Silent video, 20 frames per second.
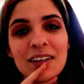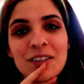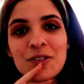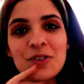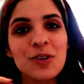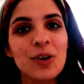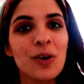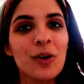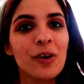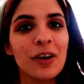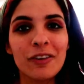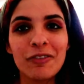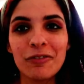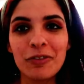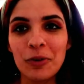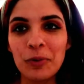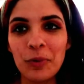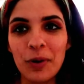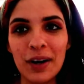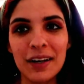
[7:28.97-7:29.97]
so
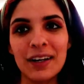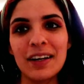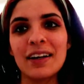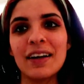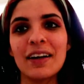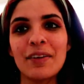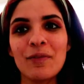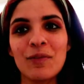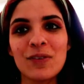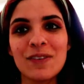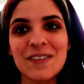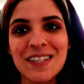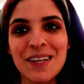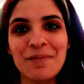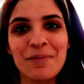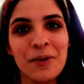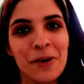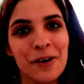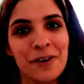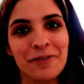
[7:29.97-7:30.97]
if you wanna see
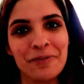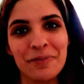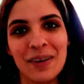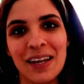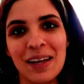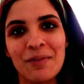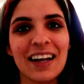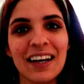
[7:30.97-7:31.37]
more of me